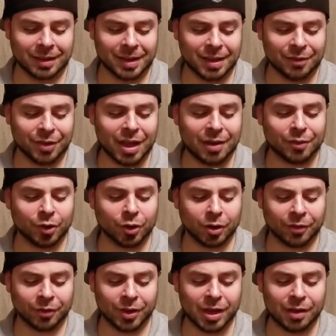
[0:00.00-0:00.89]
if you
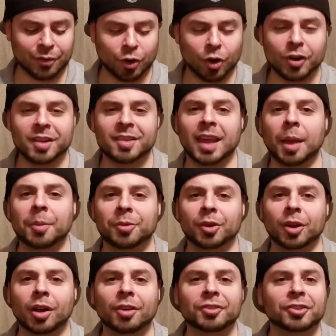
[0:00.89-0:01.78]
haven't heard these games
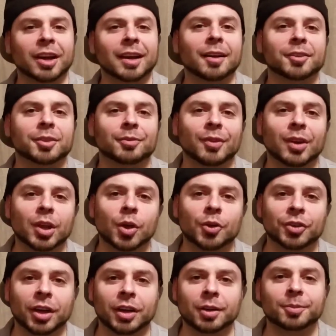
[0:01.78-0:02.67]
at all, check out some
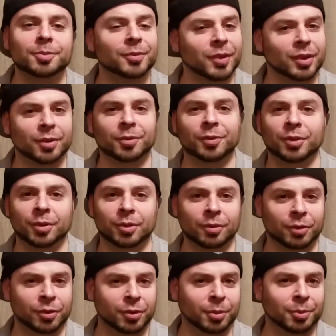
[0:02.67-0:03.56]
videos on
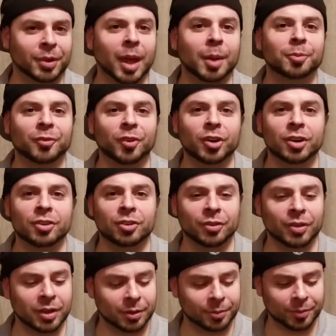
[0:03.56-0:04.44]
them, some game footage
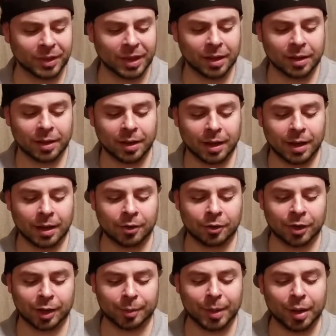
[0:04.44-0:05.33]
of it,
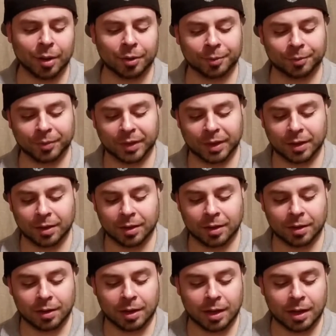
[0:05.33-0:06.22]
and check them out.
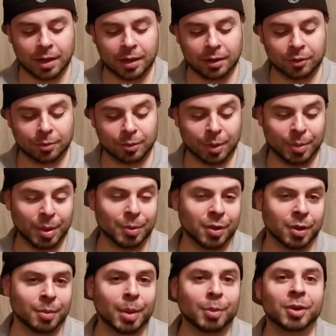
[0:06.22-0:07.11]
And
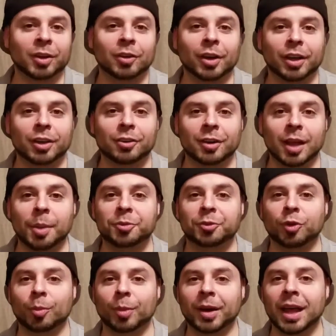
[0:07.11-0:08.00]
maybe get lucky in your game
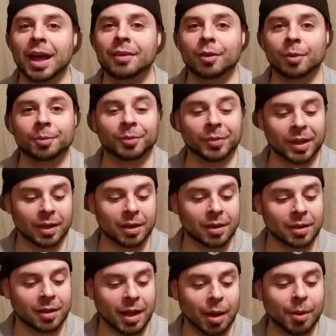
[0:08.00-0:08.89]
store might have them.
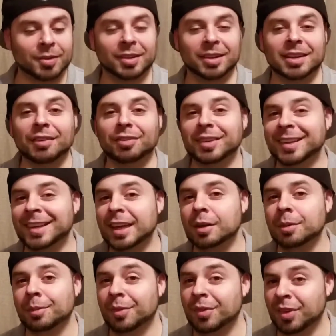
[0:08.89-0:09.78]
I would say definitely
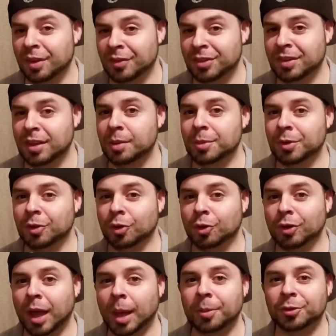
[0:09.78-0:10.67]
get them if you see them in your
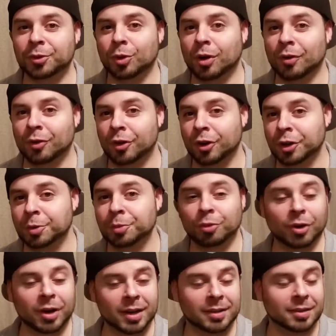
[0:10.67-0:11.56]
local game store for a good
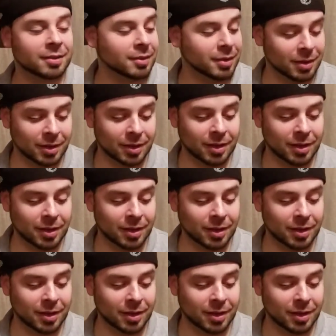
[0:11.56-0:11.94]
price.